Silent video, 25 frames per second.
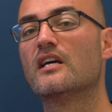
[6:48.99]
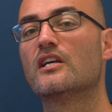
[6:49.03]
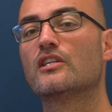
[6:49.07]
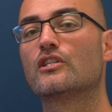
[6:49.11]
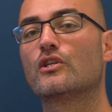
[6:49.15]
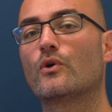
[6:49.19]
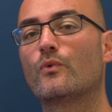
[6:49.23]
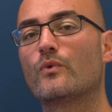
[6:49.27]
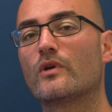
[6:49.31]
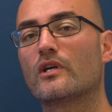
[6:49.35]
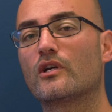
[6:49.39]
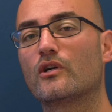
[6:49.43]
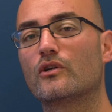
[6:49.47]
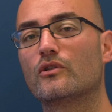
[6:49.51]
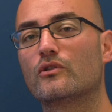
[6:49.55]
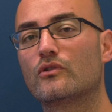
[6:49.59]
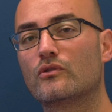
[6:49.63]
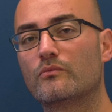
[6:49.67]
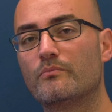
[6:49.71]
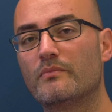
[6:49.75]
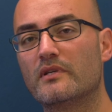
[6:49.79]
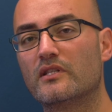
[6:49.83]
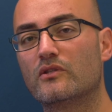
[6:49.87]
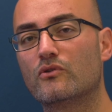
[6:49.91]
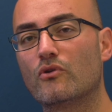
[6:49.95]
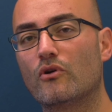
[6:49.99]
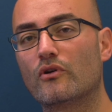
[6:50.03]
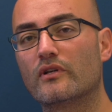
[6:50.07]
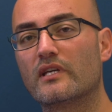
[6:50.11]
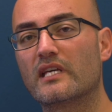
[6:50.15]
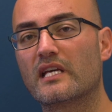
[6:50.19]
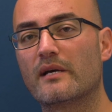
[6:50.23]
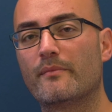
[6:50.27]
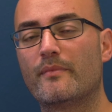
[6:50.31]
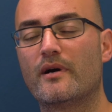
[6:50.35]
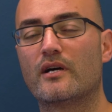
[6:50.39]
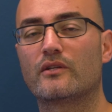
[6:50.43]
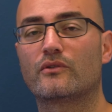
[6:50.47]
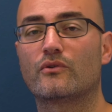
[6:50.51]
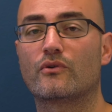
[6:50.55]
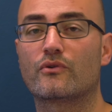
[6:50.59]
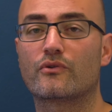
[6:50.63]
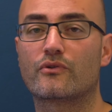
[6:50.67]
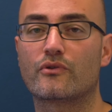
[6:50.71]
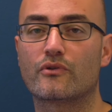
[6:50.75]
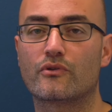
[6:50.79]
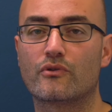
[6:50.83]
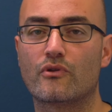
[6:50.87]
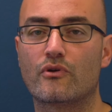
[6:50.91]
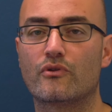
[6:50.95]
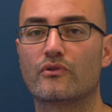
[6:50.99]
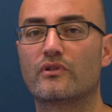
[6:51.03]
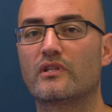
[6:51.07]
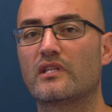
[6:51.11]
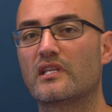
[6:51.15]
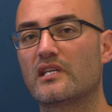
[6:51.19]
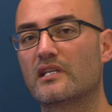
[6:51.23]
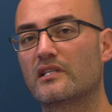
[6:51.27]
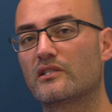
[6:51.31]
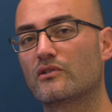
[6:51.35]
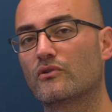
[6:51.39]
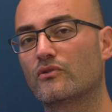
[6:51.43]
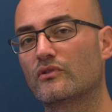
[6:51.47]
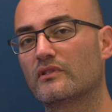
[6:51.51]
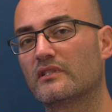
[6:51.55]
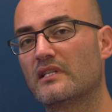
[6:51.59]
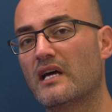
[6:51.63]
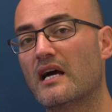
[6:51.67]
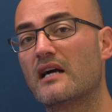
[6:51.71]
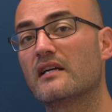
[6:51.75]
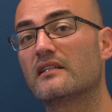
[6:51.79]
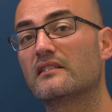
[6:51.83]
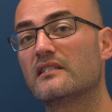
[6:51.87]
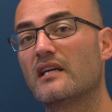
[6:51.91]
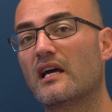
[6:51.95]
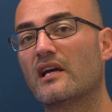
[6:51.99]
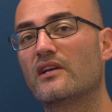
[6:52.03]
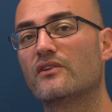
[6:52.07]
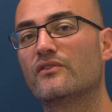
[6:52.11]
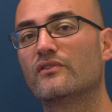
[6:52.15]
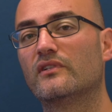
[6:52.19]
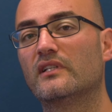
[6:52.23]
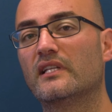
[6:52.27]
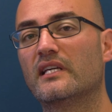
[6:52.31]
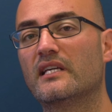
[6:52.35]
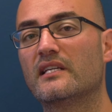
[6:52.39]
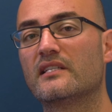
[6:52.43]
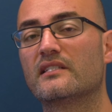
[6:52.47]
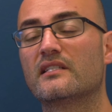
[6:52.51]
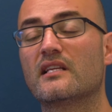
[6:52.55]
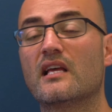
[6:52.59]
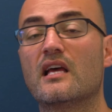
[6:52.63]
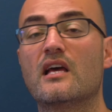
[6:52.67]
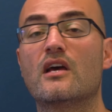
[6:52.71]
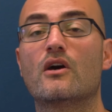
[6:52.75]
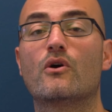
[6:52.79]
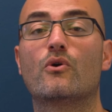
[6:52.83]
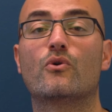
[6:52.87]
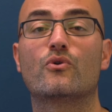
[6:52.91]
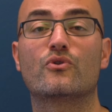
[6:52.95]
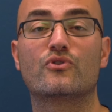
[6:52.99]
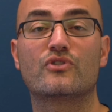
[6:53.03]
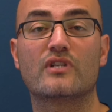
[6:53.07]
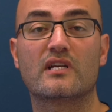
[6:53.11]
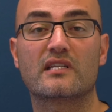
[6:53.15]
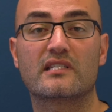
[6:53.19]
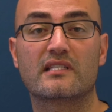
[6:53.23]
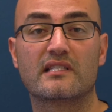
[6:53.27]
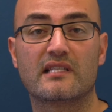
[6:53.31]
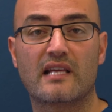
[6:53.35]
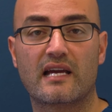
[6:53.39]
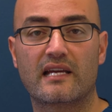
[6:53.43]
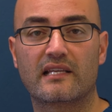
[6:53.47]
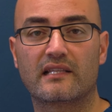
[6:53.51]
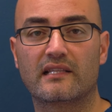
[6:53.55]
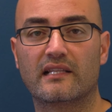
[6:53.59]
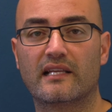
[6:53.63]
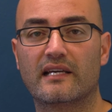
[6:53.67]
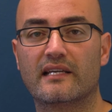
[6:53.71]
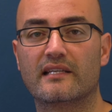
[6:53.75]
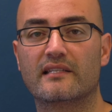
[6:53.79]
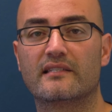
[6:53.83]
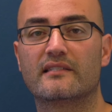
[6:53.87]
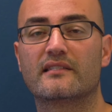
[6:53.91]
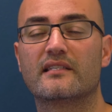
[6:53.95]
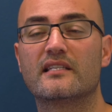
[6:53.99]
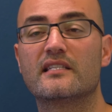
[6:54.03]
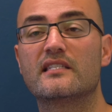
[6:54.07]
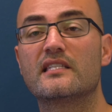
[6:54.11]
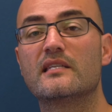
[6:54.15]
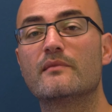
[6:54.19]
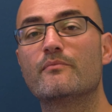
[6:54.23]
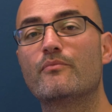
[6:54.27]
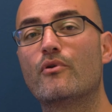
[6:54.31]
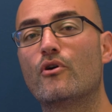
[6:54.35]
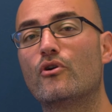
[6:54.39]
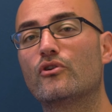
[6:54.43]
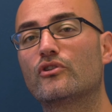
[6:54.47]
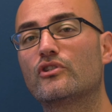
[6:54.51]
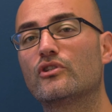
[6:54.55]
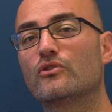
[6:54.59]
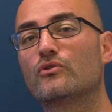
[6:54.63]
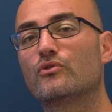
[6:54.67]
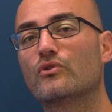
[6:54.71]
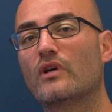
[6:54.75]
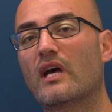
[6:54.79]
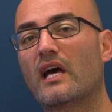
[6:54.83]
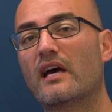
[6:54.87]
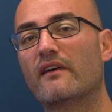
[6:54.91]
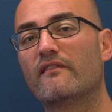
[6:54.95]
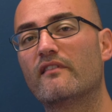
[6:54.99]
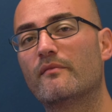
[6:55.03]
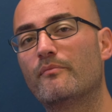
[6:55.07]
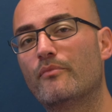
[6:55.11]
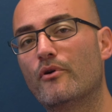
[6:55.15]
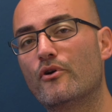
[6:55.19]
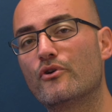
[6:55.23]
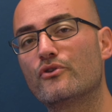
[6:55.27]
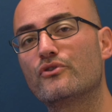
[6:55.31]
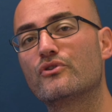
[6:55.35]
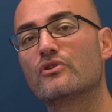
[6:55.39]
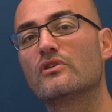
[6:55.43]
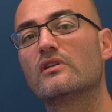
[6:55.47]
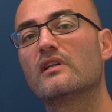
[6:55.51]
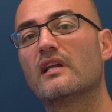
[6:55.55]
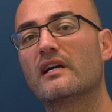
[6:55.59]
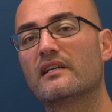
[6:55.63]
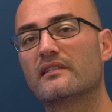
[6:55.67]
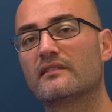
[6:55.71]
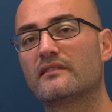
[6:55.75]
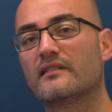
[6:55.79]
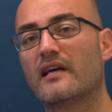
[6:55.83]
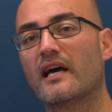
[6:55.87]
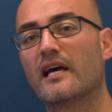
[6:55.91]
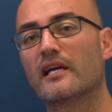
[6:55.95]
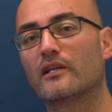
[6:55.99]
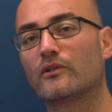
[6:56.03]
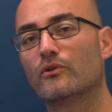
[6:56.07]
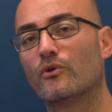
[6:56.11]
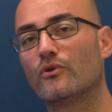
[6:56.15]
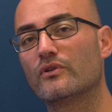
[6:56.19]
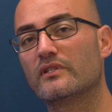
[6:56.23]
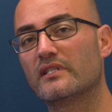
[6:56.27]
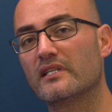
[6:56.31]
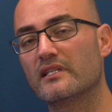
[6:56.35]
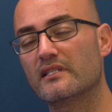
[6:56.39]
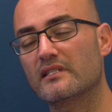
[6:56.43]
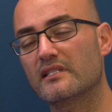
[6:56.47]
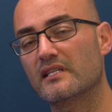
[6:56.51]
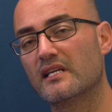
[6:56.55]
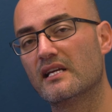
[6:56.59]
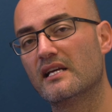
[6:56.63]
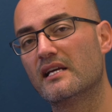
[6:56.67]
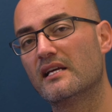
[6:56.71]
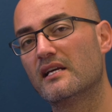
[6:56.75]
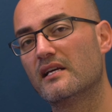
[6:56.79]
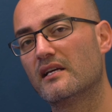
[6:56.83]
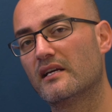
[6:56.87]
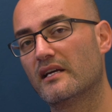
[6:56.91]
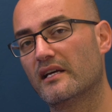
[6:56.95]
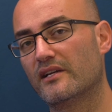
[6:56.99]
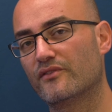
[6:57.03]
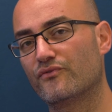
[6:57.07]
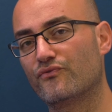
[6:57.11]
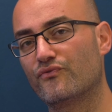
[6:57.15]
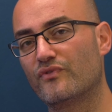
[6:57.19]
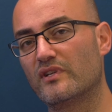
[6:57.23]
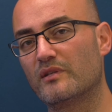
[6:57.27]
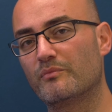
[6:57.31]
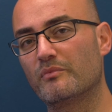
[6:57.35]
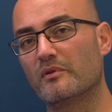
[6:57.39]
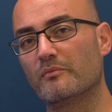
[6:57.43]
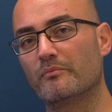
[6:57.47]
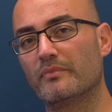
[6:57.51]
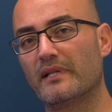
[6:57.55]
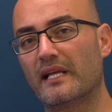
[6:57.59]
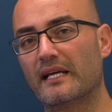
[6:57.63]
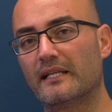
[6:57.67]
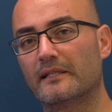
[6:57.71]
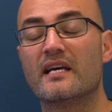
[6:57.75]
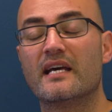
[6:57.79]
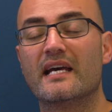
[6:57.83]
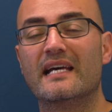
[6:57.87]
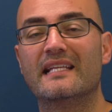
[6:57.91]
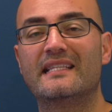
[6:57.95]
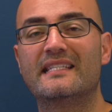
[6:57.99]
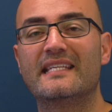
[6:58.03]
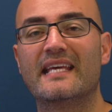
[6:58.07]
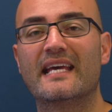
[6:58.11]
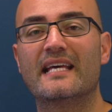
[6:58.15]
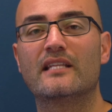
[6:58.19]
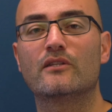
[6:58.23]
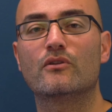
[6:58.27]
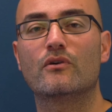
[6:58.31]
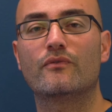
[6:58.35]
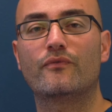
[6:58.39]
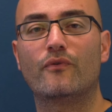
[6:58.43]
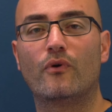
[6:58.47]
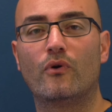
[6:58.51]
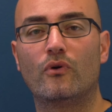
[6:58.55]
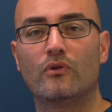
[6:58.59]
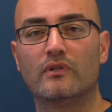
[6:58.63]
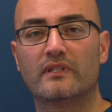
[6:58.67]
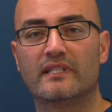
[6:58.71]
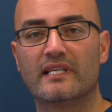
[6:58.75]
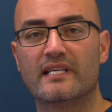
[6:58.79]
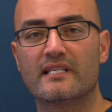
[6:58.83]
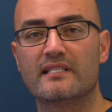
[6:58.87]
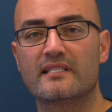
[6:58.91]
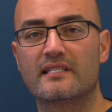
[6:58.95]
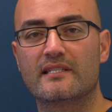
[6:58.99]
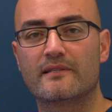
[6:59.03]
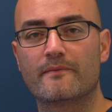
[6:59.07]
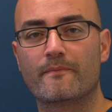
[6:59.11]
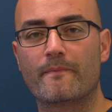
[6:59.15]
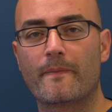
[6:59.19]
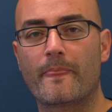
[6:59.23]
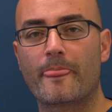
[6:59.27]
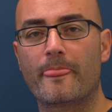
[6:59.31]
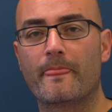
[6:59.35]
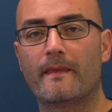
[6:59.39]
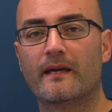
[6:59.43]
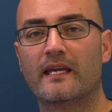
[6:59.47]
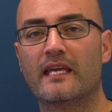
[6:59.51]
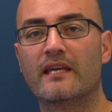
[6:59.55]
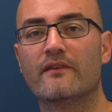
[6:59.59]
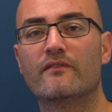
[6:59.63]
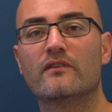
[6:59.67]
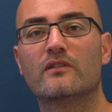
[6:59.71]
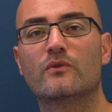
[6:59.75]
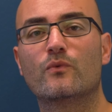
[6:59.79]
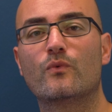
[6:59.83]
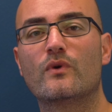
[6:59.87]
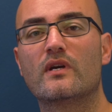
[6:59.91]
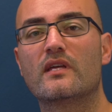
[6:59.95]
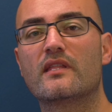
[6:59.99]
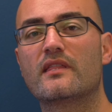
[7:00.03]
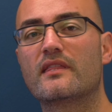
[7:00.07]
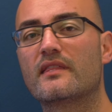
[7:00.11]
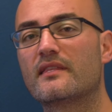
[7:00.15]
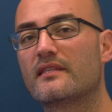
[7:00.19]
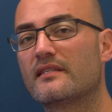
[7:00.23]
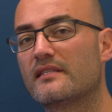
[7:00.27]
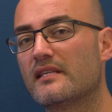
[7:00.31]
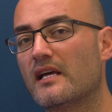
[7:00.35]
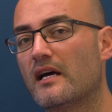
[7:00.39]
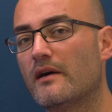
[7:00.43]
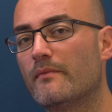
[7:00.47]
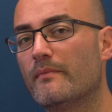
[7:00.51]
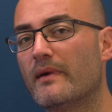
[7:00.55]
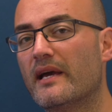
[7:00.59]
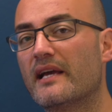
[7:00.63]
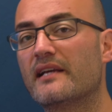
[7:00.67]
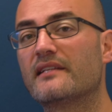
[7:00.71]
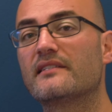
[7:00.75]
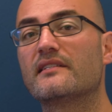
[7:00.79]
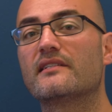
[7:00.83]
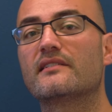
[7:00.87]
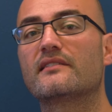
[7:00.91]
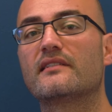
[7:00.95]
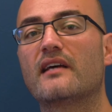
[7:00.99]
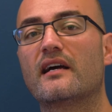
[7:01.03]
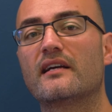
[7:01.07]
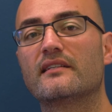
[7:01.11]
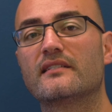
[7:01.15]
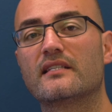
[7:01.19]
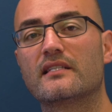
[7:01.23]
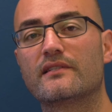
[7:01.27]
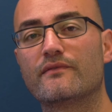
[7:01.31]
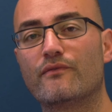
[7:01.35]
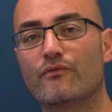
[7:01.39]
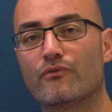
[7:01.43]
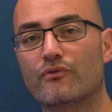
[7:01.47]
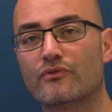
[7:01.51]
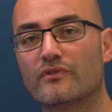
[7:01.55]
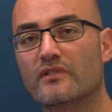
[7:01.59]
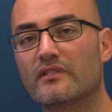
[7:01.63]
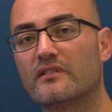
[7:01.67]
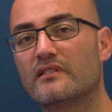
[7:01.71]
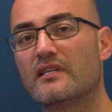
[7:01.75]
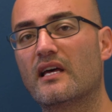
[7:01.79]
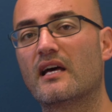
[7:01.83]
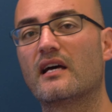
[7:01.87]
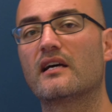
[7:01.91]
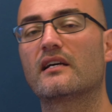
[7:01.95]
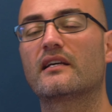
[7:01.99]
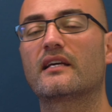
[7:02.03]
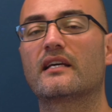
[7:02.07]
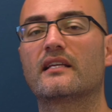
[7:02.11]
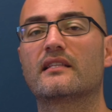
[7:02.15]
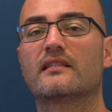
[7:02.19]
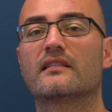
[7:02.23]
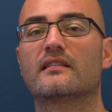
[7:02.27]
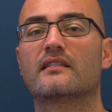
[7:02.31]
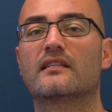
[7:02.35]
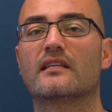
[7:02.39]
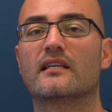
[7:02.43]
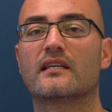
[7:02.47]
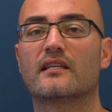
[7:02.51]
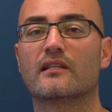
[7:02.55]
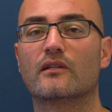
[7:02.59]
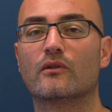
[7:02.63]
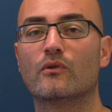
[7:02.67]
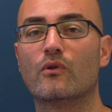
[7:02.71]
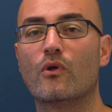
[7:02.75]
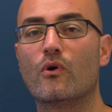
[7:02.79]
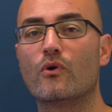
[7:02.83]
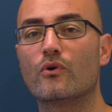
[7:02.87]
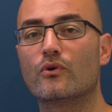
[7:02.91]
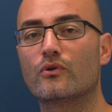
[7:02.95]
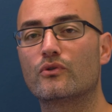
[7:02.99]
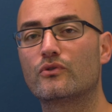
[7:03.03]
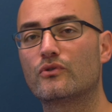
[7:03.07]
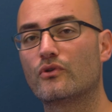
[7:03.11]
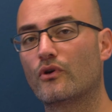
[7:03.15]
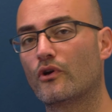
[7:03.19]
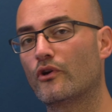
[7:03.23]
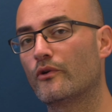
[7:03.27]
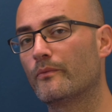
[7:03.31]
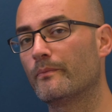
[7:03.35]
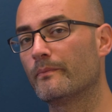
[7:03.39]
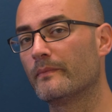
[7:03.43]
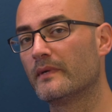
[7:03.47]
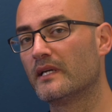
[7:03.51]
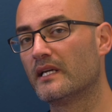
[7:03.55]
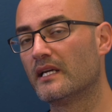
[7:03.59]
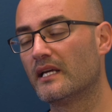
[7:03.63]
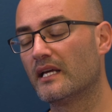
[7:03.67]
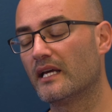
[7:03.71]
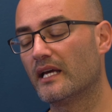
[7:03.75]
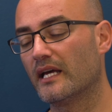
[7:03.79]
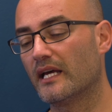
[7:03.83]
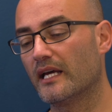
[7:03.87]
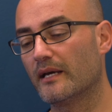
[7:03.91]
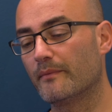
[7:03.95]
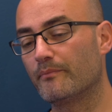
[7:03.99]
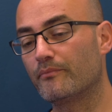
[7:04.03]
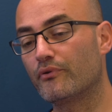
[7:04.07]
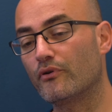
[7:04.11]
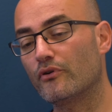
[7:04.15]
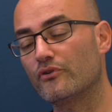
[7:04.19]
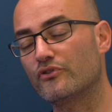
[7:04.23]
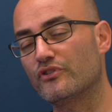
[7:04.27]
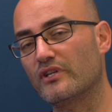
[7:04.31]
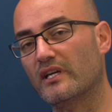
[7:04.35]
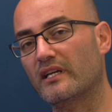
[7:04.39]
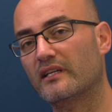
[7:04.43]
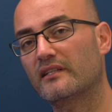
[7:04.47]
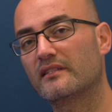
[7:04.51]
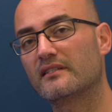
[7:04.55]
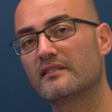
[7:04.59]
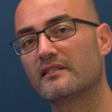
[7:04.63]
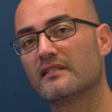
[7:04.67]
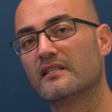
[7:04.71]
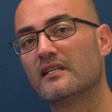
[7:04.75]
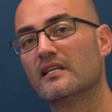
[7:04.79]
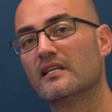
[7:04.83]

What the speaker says: So we could be talking about orthodontics or tongue tie release or just night lace. It's important to have a personalized diagnosis and treatment plan. At the end of all this, even with some exercises for the tongue and the long-term projects,